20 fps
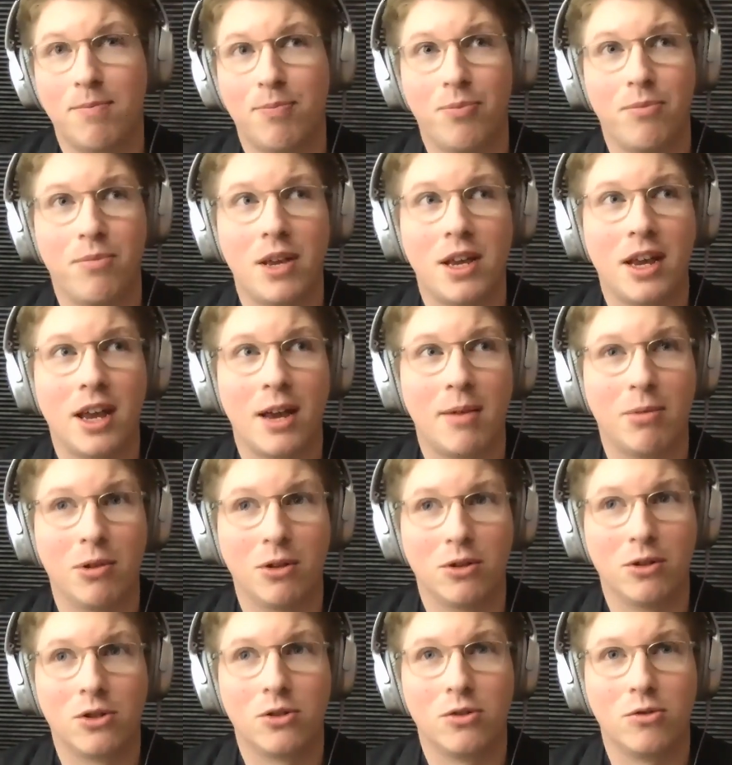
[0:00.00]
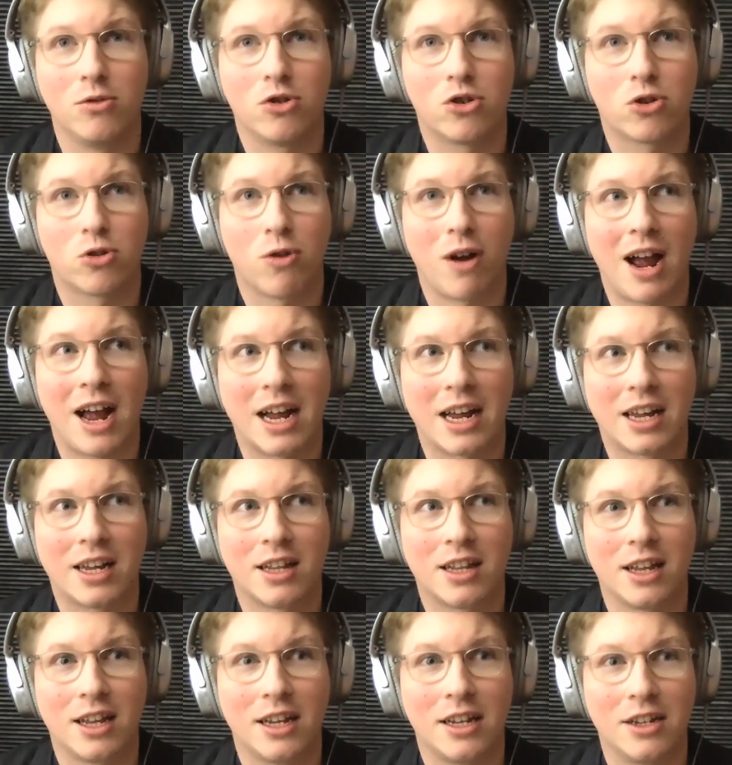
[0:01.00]
being able to track
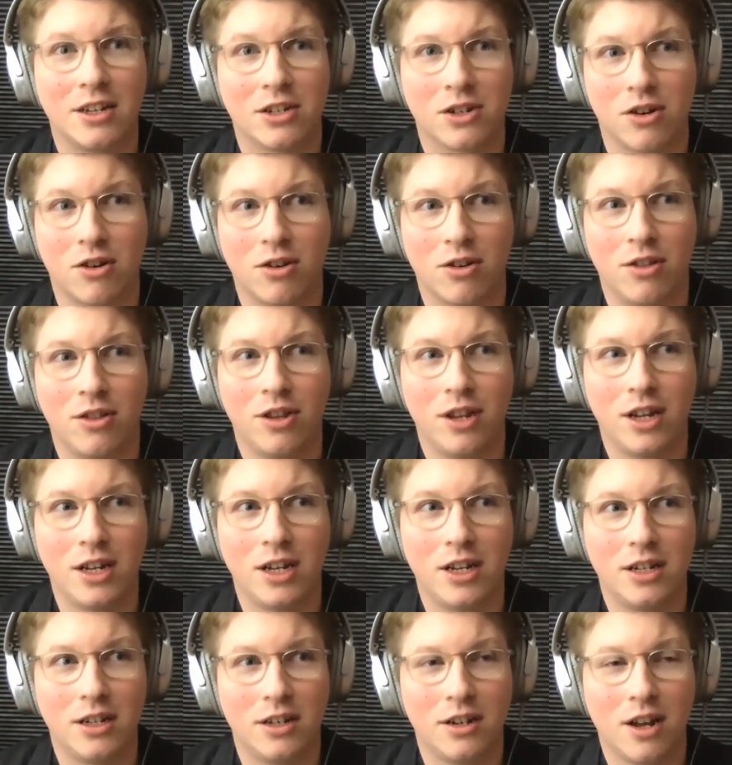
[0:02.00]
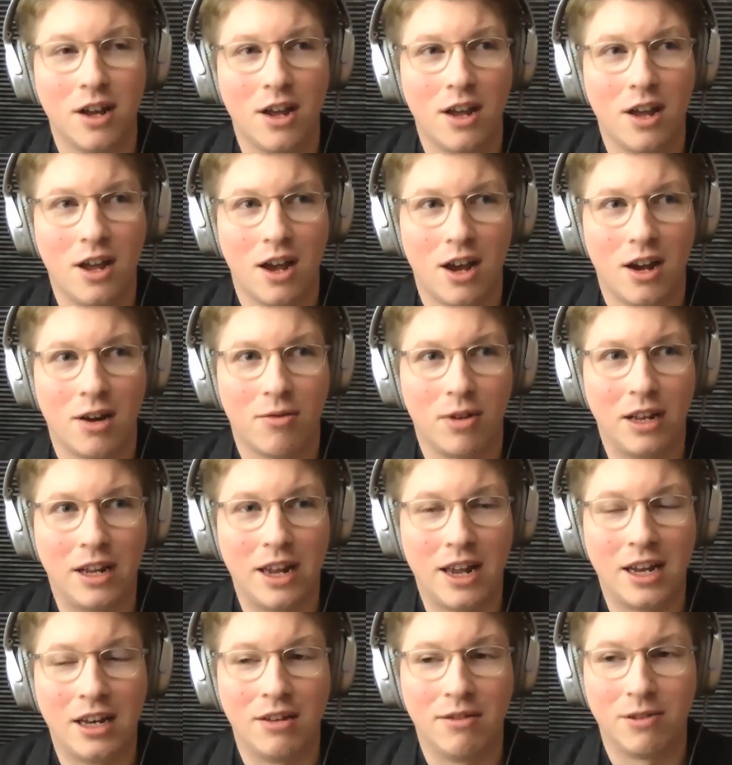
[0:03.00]
things on the really
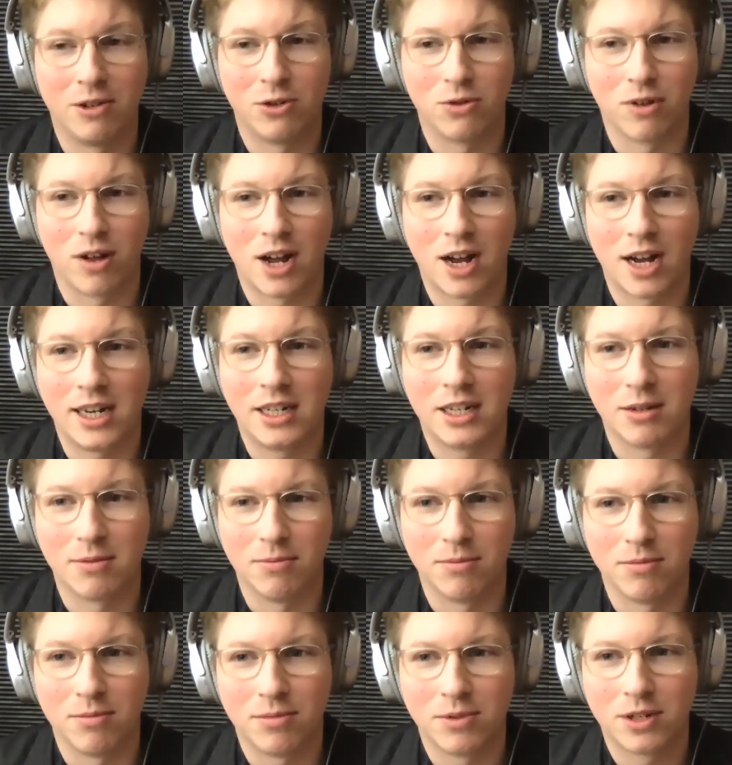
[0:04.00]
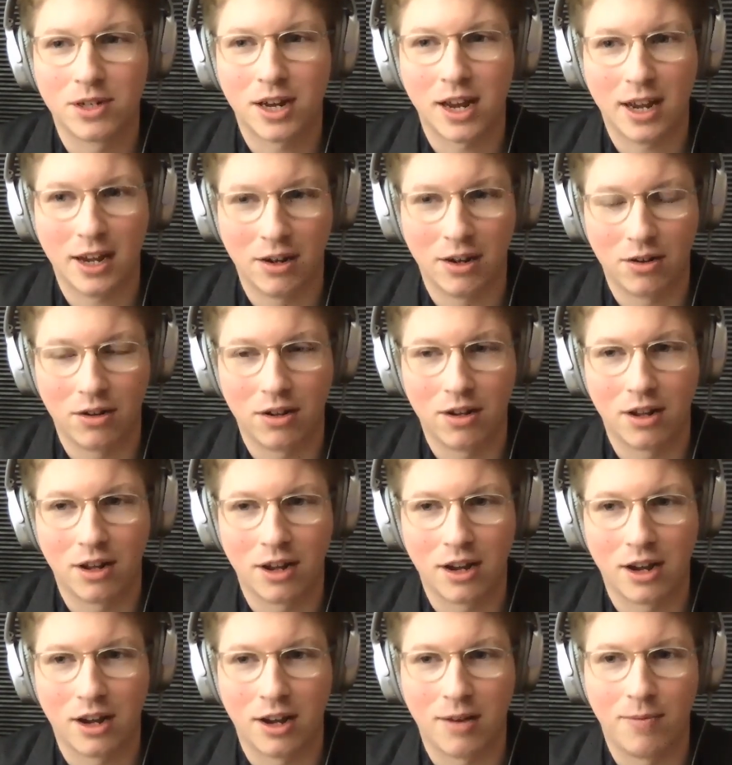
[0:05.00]
individual item scale,
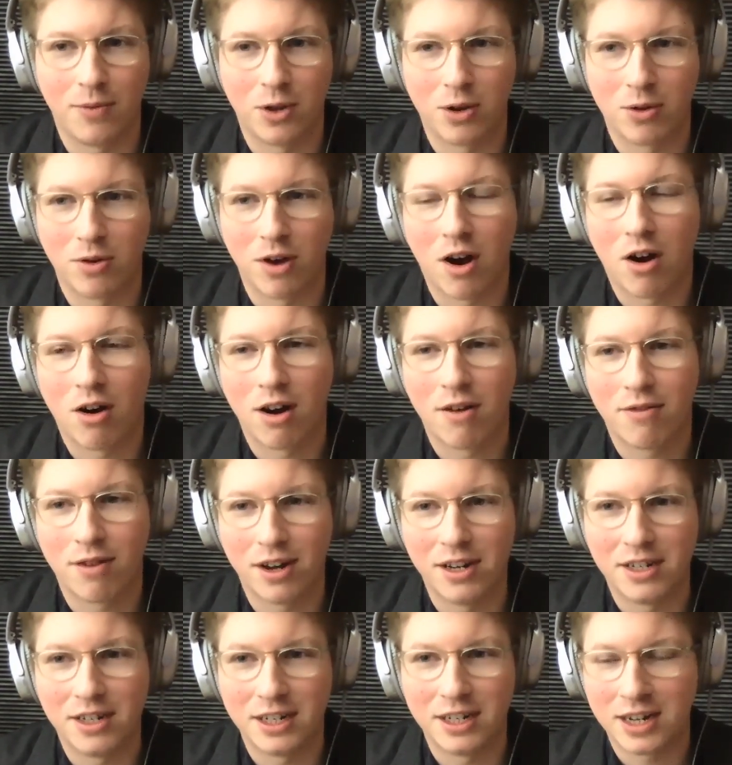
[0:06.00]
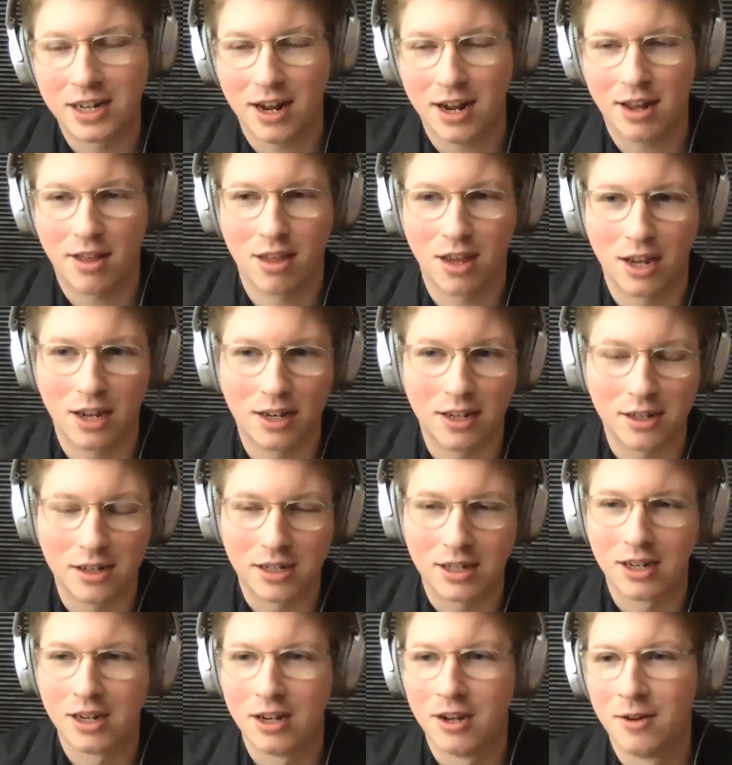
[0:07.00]
RFID tag
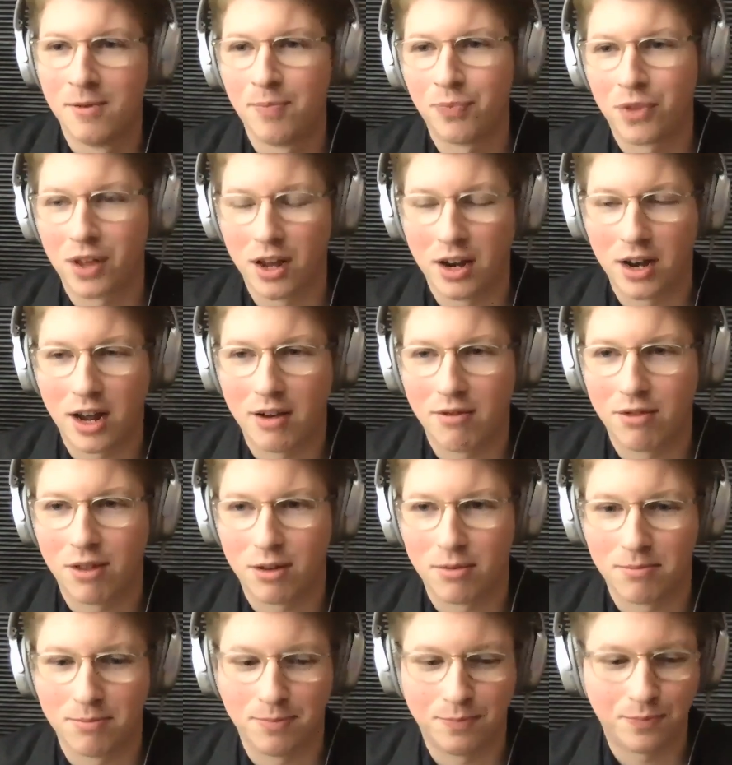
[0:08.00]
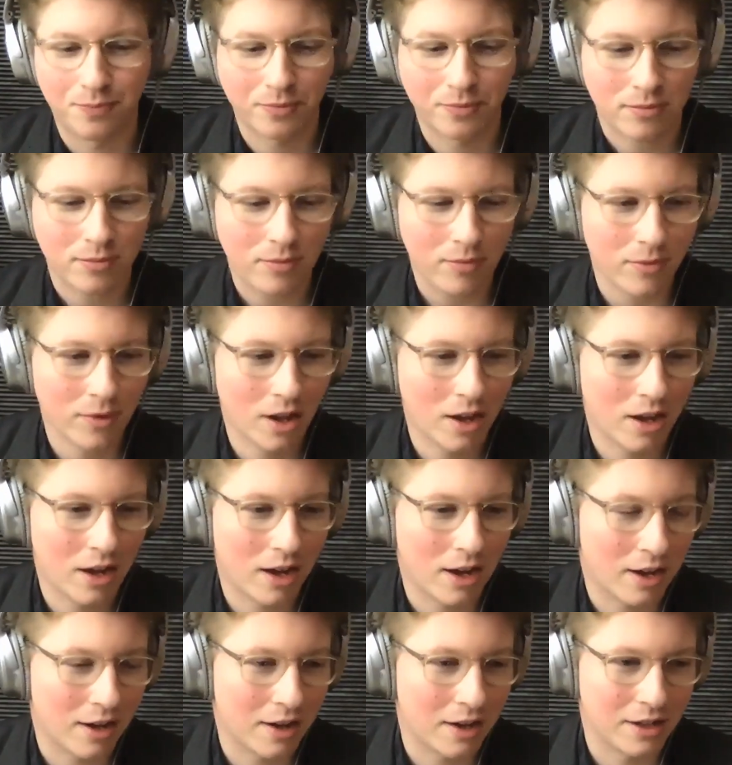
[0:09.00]
things and have them
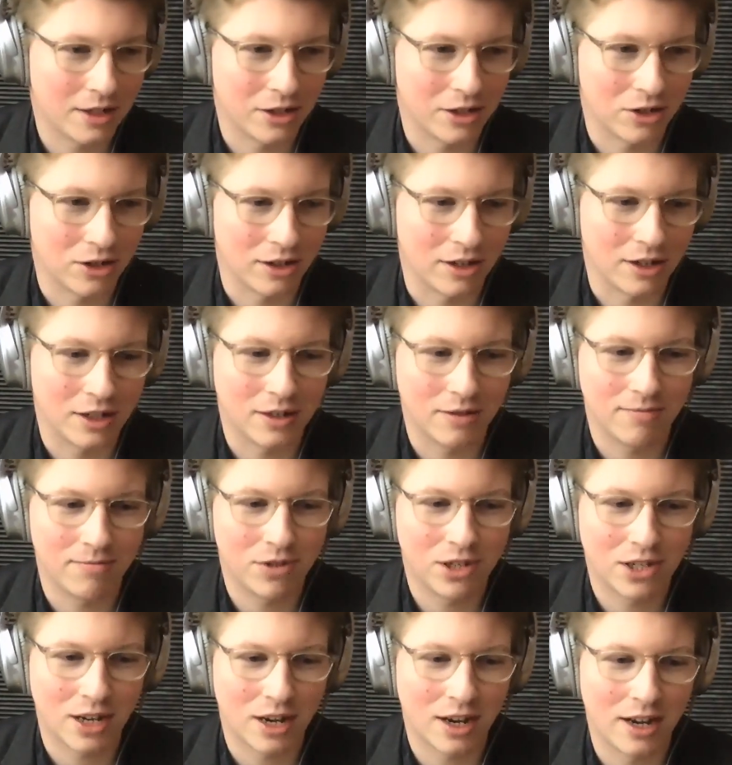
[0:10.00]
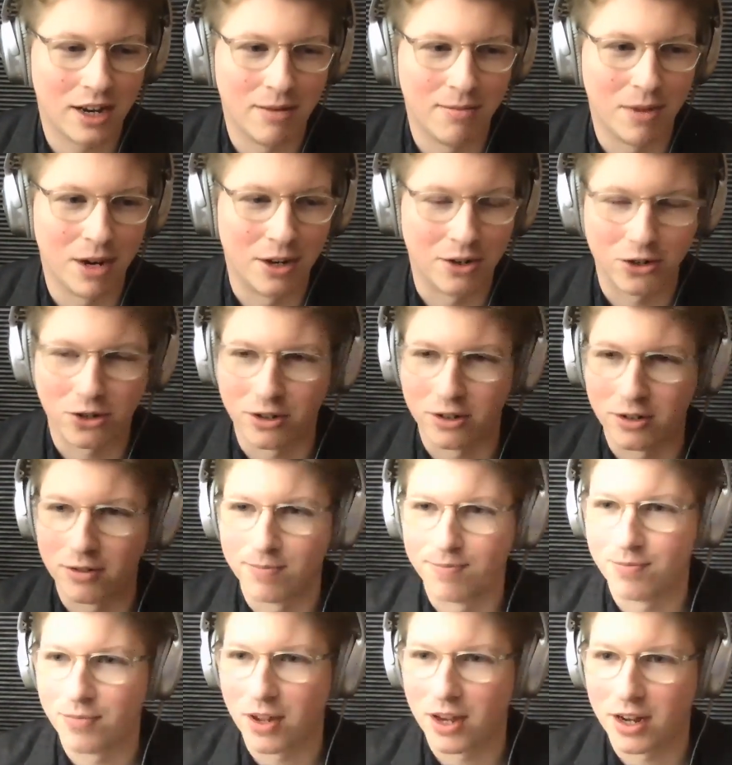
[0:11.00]
essentially sign miniature
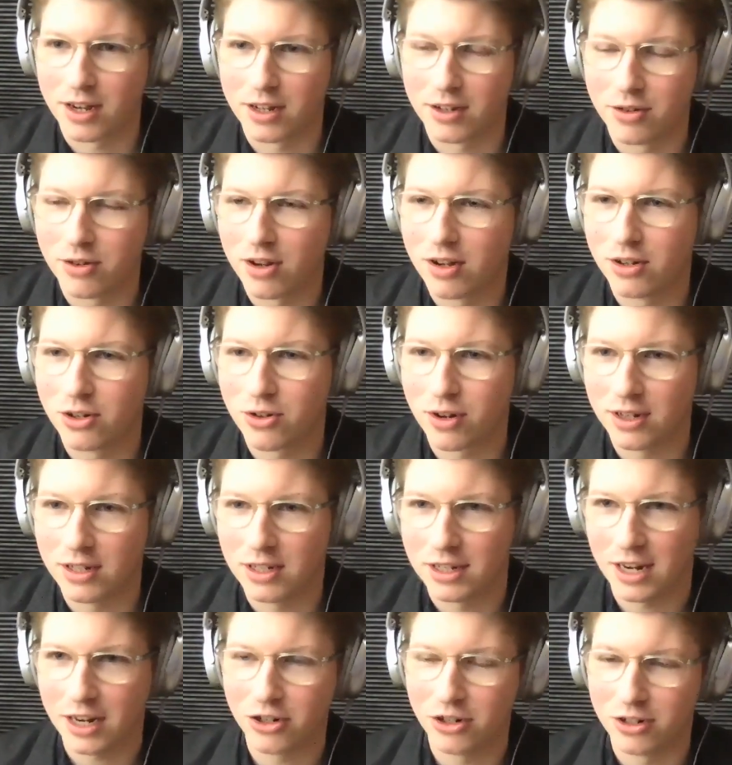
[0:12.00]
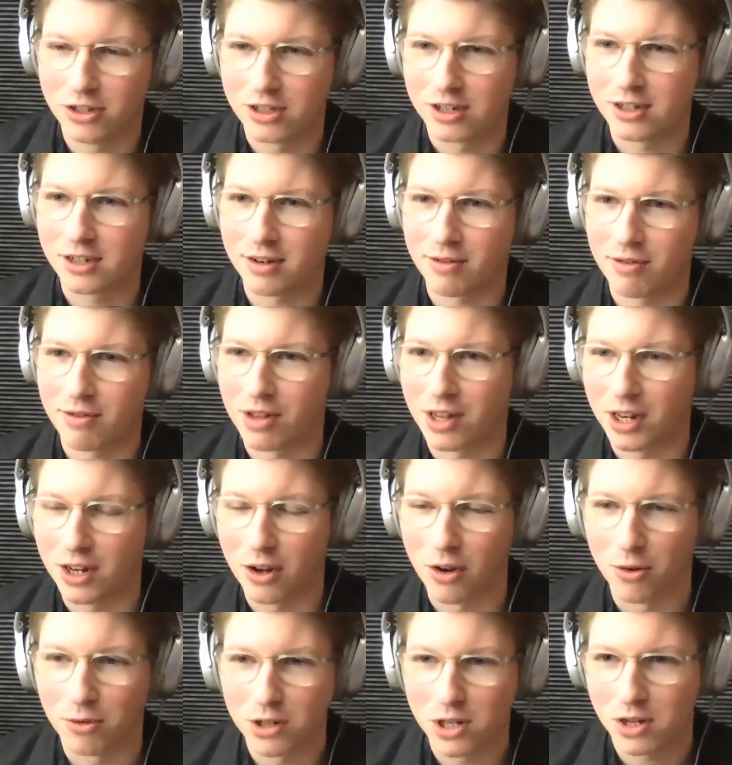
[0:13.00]
transactions as everything
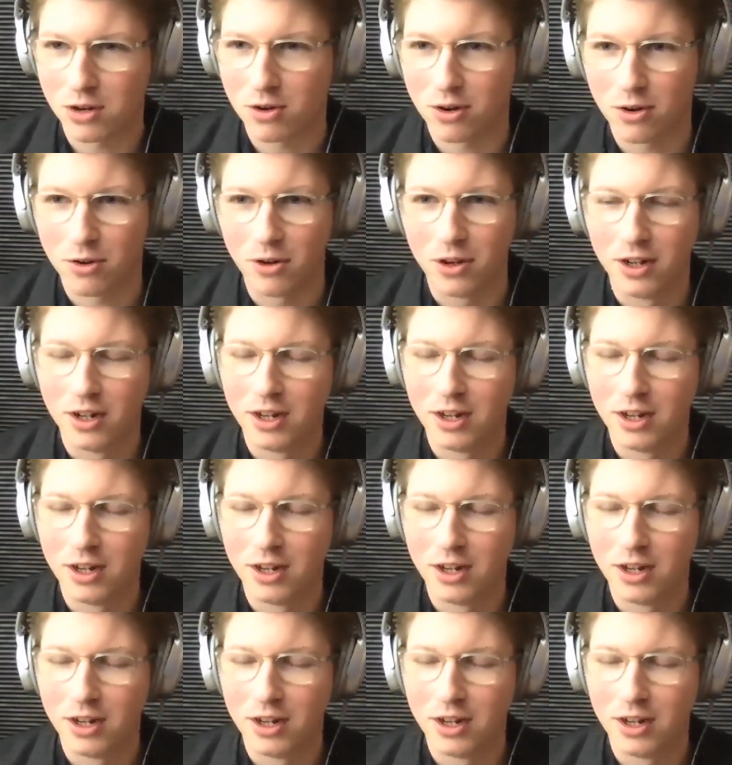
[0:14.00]
goes through.